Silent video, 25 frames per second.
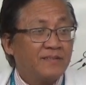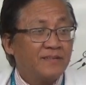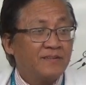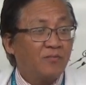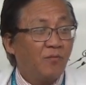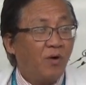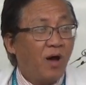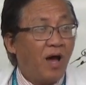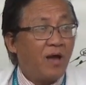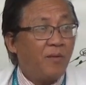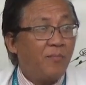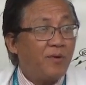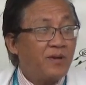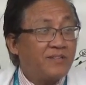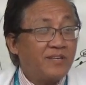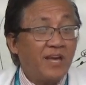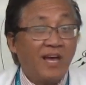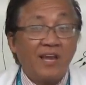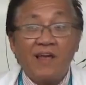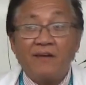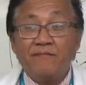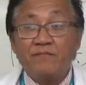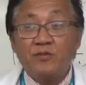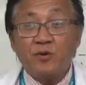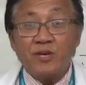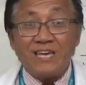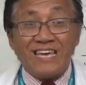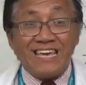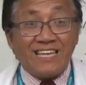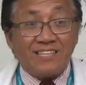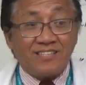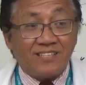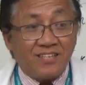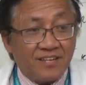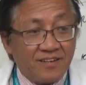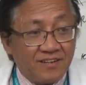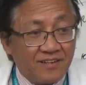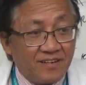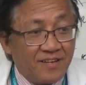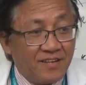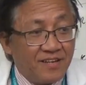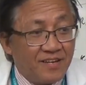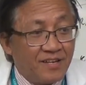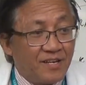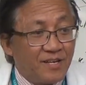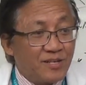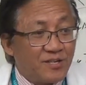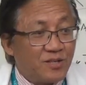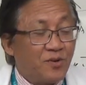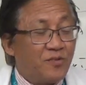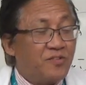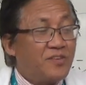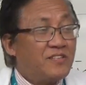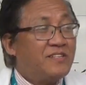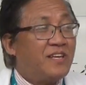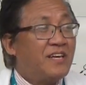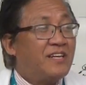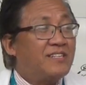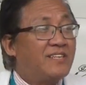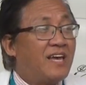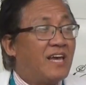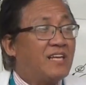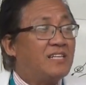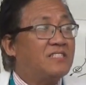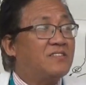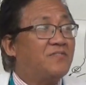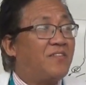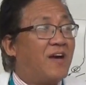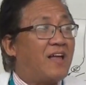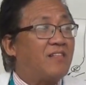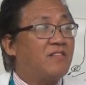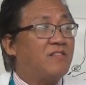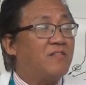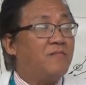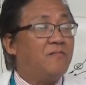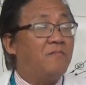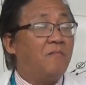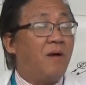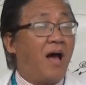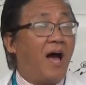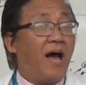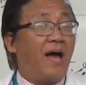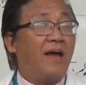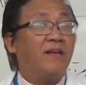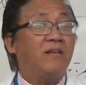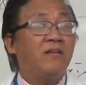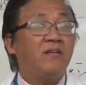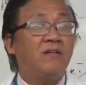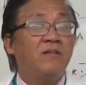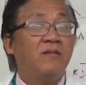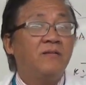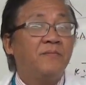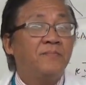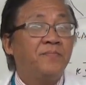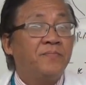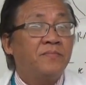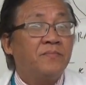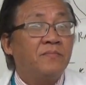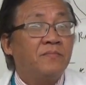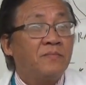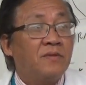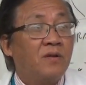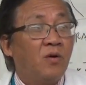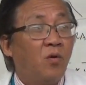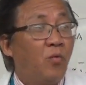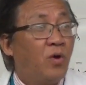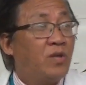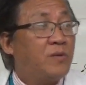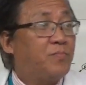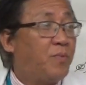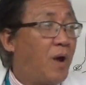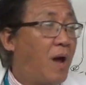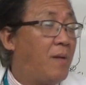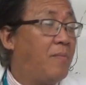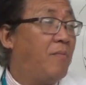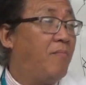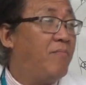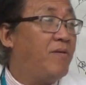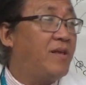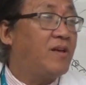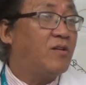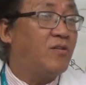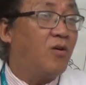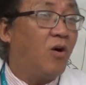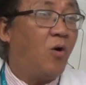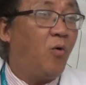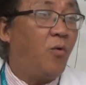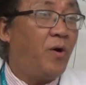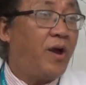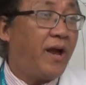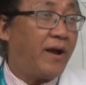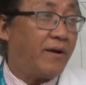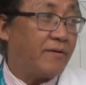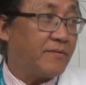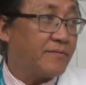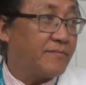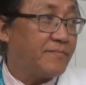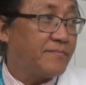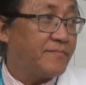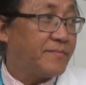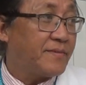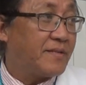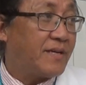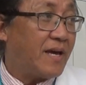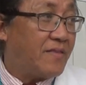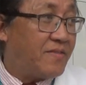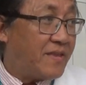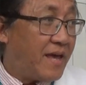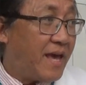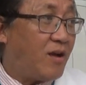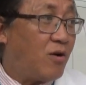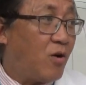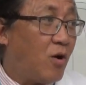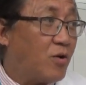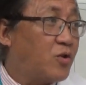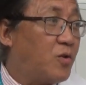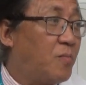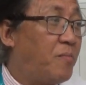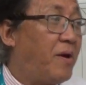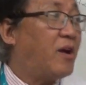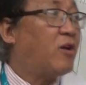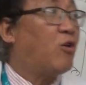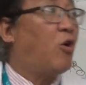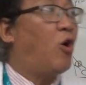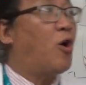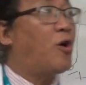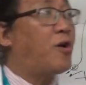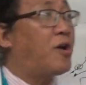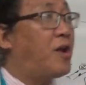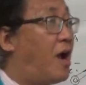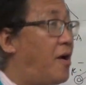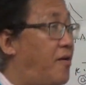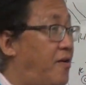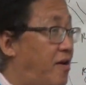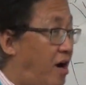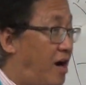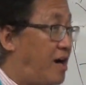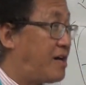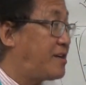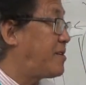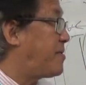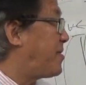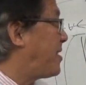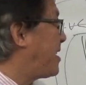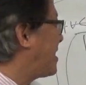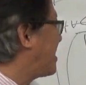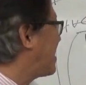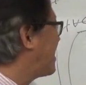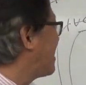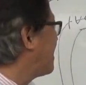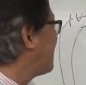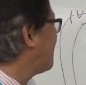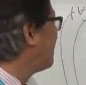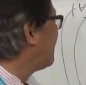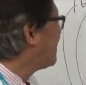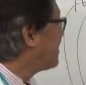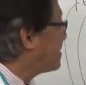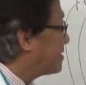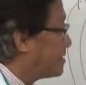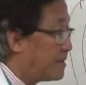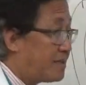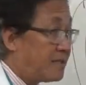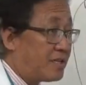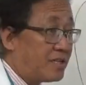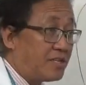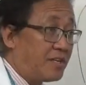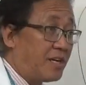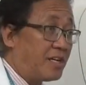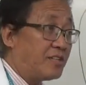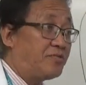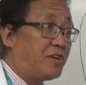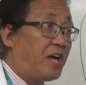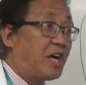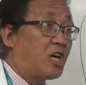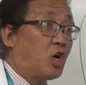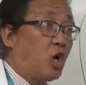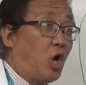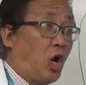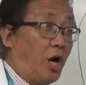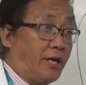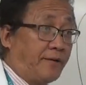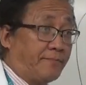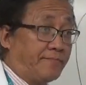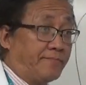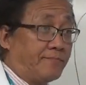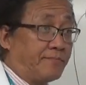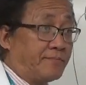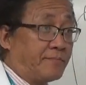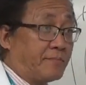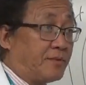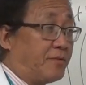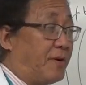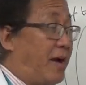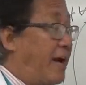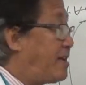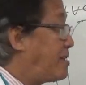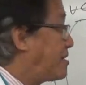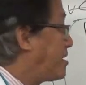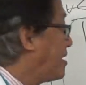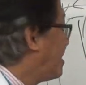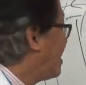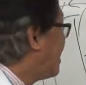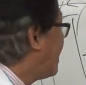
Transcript: Why? Because I love to eat. So this excess fat of mine will probably go where? Can they go to my coronary arteries? Yes, they could, right?